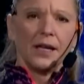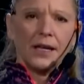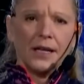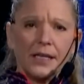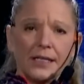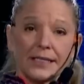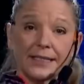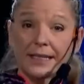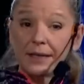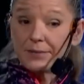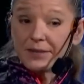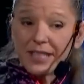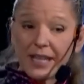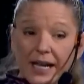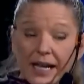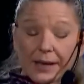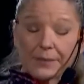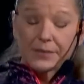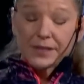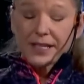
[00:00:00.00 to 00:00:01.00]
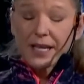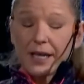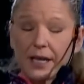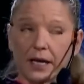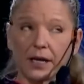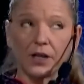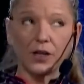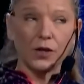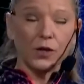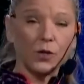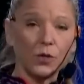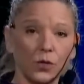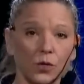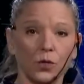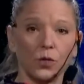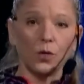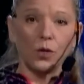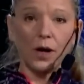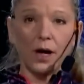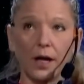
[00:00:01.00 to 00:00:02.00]
Sometimes
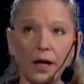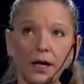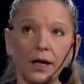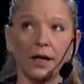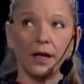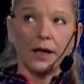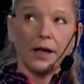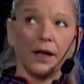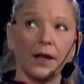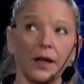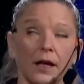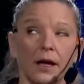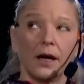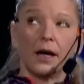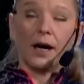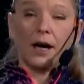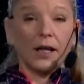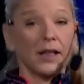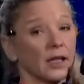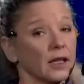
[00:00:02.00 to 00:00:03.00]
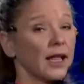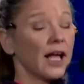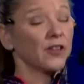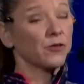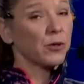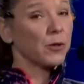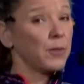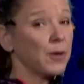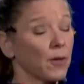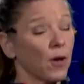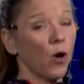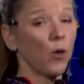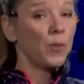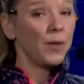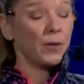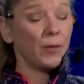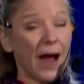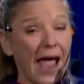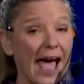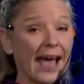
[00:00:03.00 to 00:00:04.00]
you, in the last one we were
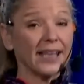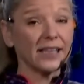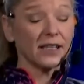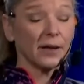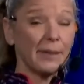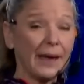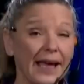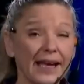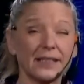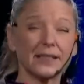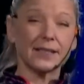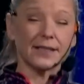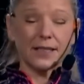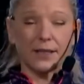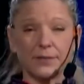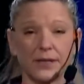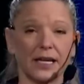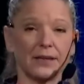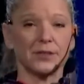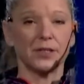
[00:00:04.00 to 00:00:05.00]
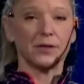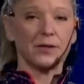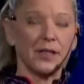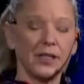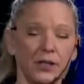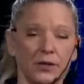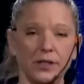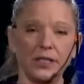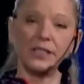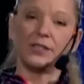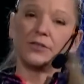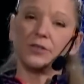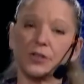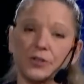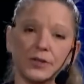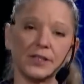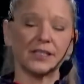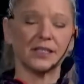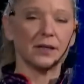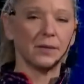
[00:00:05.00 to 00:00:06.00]
adding the pace, and sometimes you think you need to
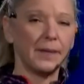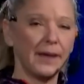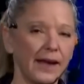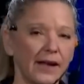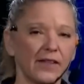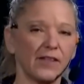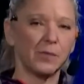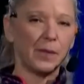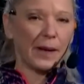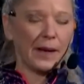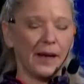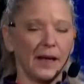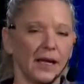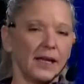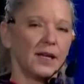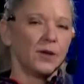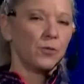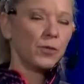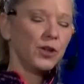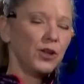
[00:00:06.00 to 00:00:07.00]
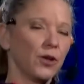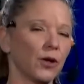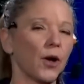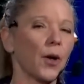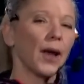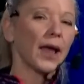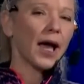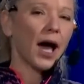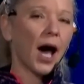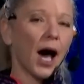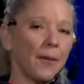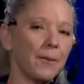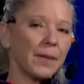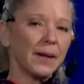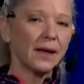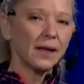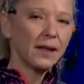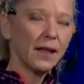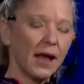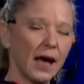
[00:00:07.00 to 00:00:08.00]
increase the pace. But when you're going up a
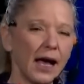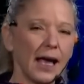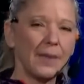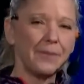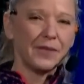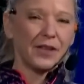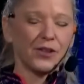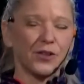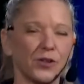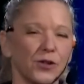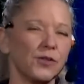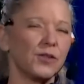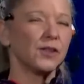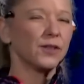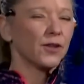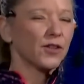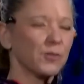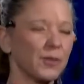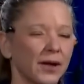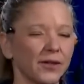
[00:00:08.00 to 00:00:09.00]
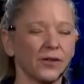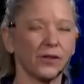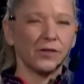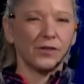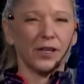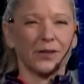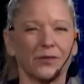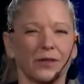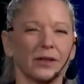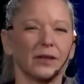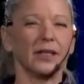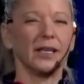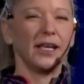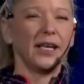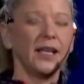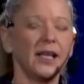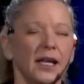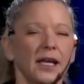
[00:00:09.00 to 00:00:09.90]
climb and you're using those muscles differently,